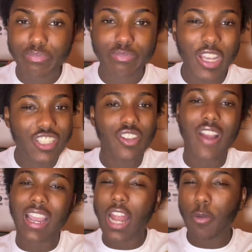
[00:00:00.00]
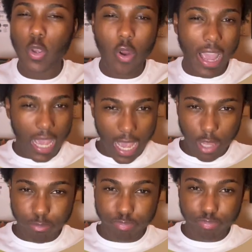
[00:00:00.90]
It's either I can help you or I can't.
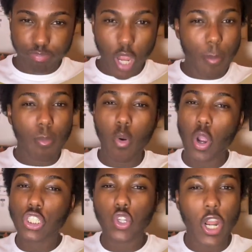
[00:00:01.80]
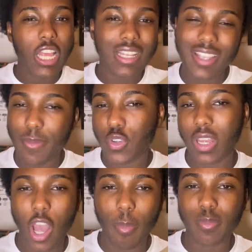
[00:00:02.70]
Majority of the times you can
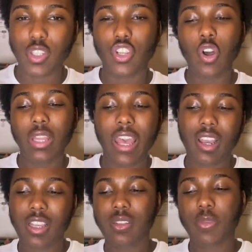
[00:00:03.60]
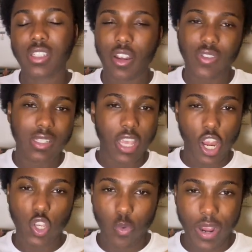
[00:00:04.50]
help them. So don't let customer service scare
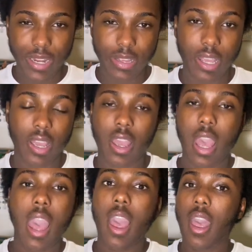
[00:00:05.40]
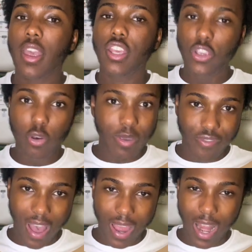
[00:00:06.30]
you or anything. You'll be
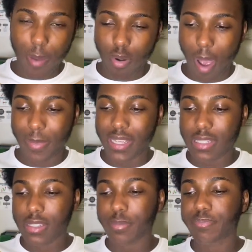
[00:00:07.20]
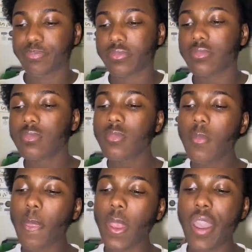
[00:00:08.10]
fine, I promise.
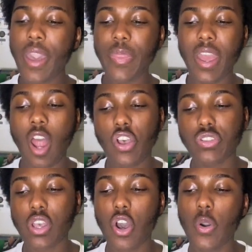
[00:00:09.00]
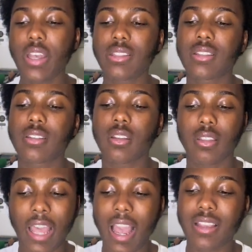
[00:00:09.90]
And then also, it's,
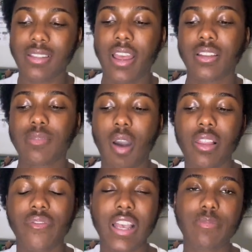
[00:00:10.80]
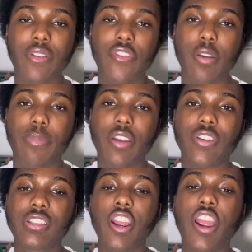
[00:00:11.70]
like I said, a small investment for a big
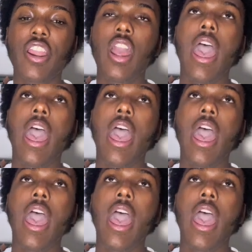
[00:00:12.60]
return.